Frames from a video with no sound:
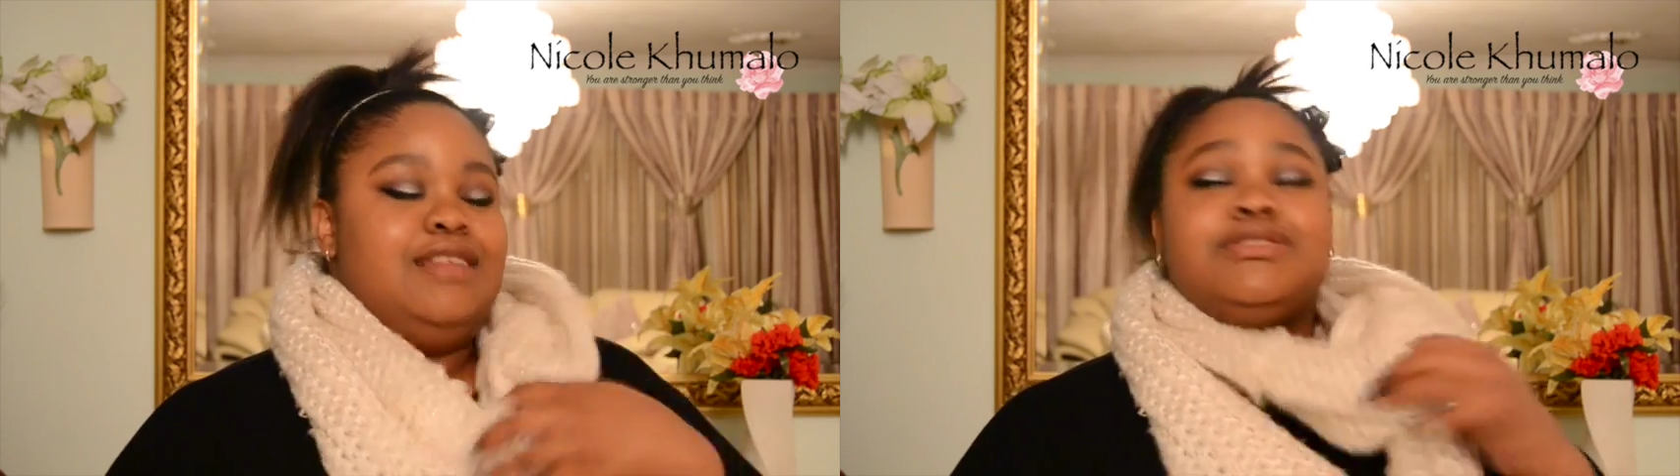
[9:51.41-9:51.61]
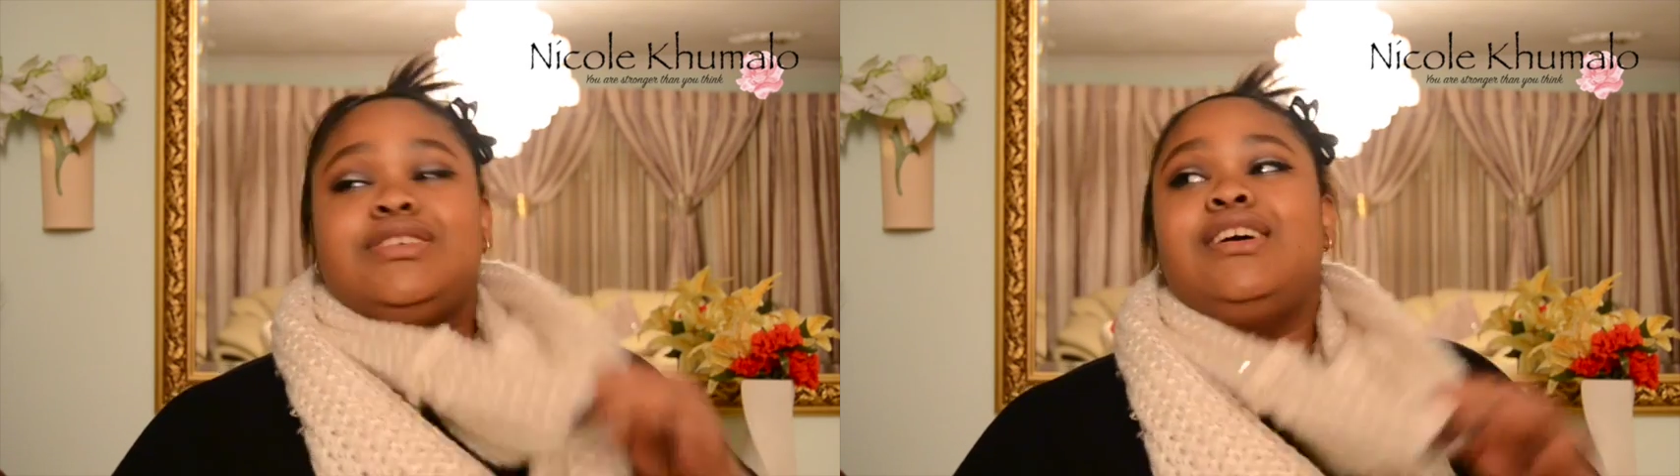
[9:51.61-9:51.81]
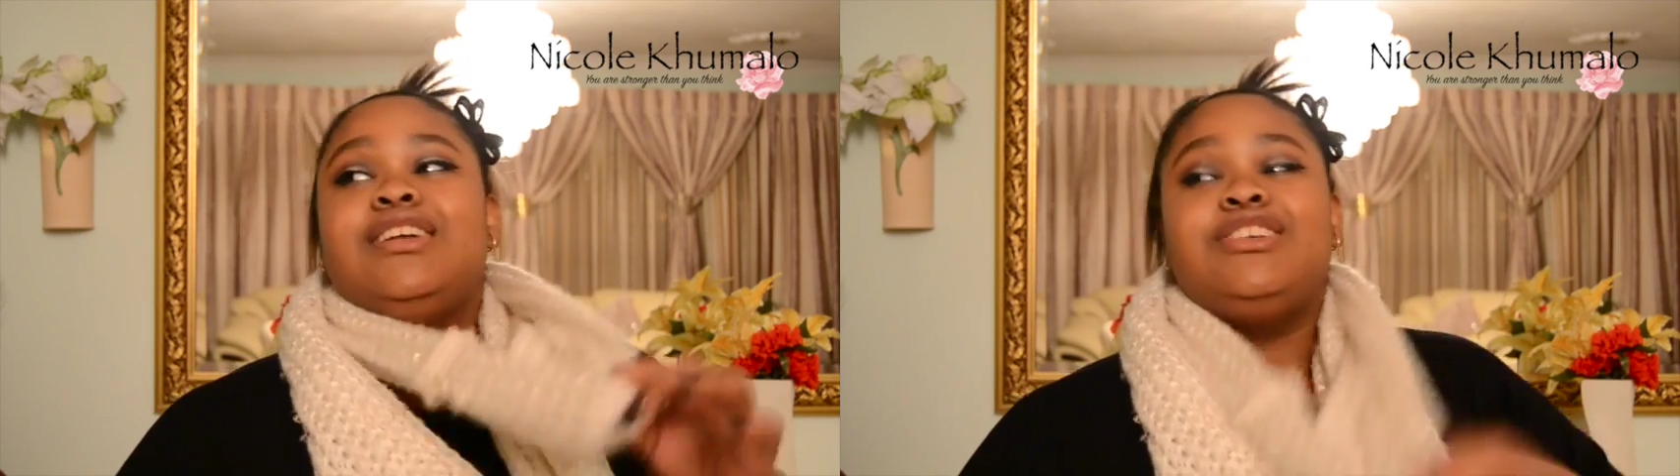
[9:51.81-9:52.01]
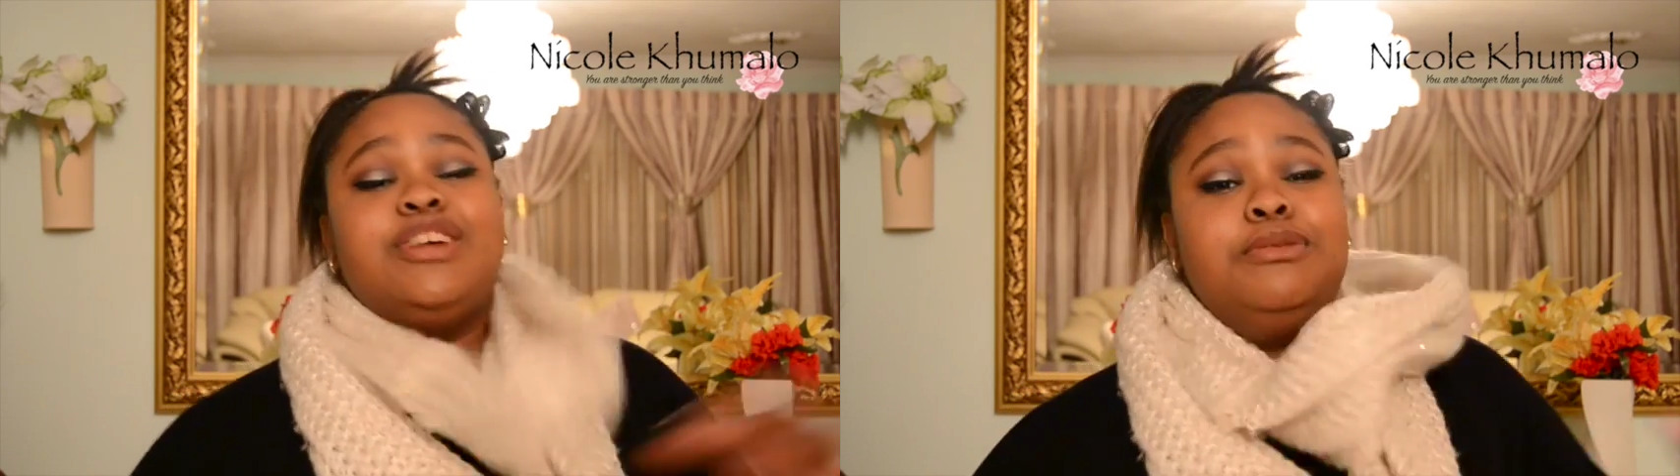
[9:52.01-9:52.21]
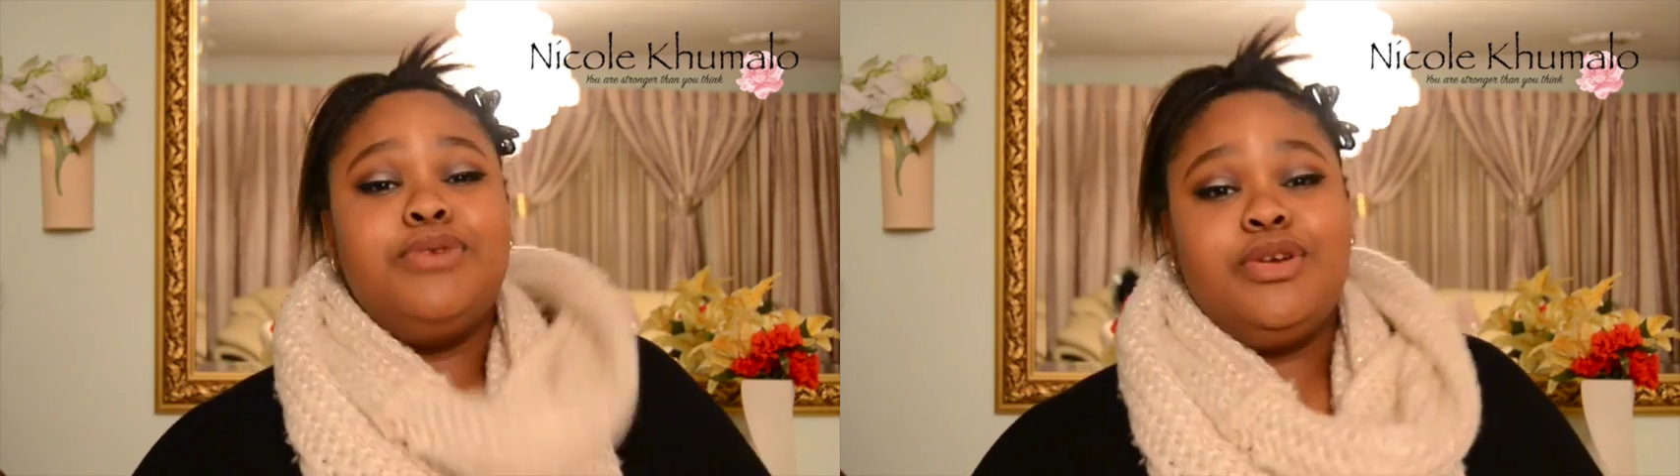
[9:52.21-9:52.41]
there was a lot of
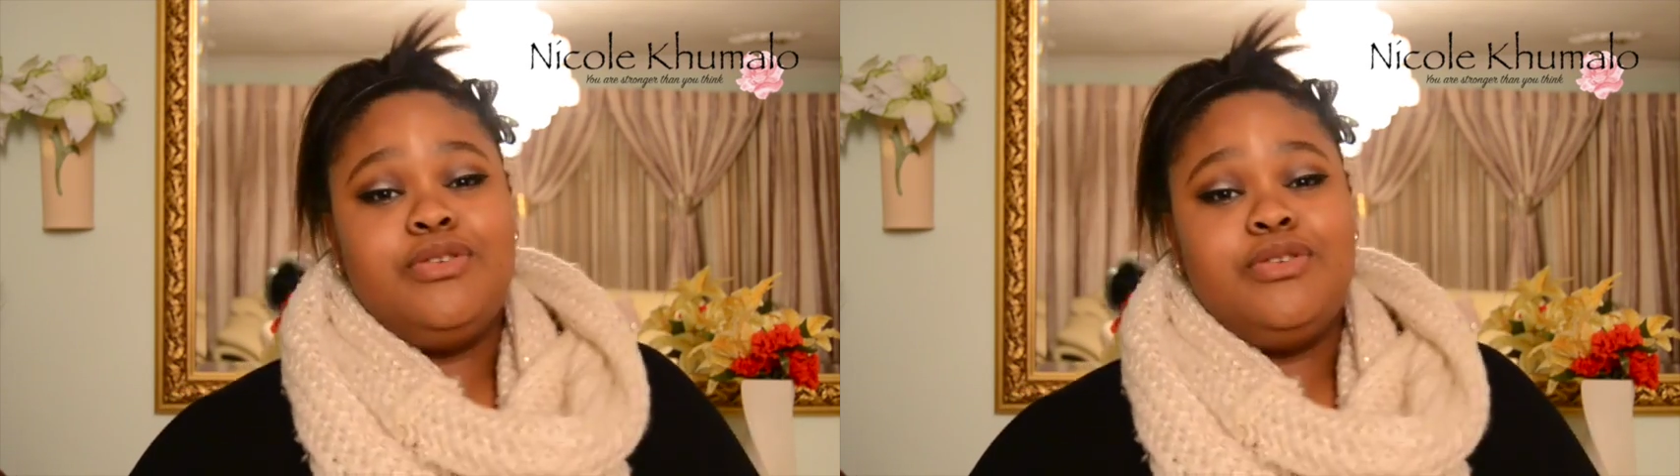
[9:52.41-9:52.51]
jumping